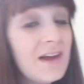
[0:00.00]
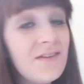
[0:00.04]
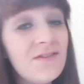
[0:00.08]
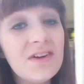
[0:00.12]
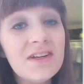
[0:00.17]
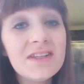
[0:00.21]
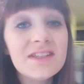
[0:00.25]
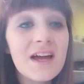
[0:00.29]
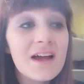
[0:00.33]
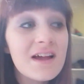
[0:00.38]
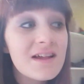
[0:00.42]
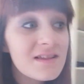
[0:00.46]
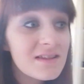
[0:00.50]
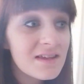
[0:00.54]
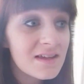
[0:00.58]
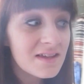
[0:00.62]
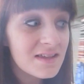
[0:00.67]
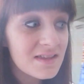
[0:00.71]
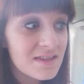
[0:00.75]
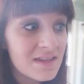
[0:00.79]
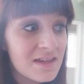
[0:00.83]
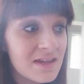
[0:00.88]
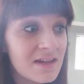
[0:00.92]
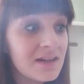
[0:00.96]
if he does
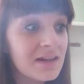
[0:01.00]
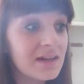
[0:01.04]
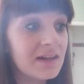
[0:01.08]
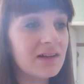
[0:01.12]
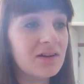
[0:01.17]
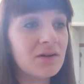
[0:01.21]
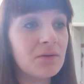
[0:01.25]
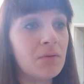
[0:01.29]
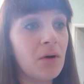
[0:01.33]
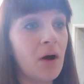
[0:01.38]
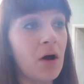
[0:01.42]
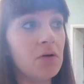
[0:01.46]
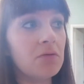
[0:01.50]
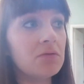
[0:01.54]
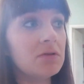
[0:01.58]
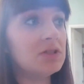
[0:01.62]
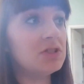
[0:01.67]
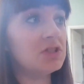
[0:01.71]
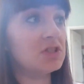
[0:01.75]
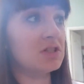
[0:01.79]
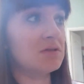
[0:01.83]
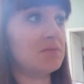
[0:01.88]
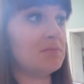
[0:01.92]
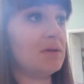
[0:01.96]
get sick, it'll probably
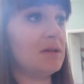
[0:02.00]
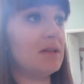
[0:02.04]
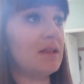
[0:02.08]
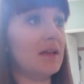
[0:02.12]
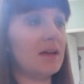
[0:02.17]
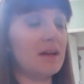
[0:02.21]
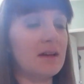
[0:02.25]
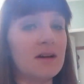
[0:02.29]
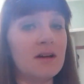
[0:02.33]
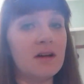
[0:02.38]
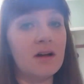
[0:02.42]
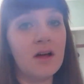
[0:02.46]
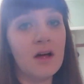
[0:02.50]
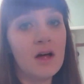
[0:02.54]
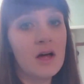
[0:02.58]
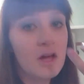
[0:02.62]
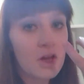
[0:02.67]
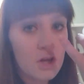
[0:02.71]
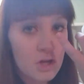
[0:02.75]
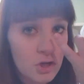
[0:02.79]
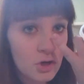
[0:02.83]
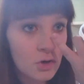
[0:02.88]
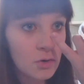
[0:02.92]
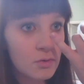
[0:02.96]
just be like a,
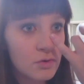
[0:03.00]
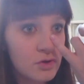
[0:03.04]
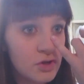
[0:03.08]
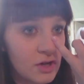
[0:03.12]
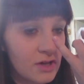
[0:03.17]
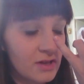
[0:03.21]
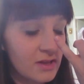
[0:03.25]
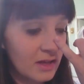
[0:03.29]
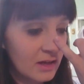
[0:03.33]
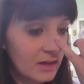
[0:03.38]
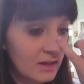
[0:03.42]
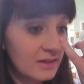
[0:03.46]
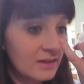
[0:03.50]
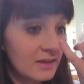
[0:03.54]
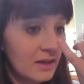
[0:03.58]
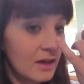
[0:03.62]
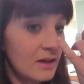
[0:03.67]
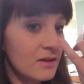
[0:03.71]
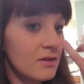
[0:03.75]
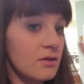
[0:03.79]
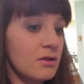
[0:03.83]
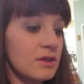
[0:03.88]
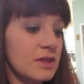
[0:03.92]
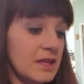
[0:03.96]
you know, just like a
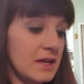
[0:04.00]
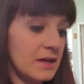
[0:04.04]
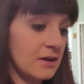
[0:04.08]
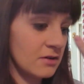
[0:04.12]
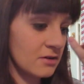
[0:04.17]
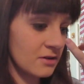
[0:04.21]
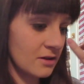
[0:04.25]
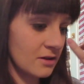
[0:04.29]
nasal thing or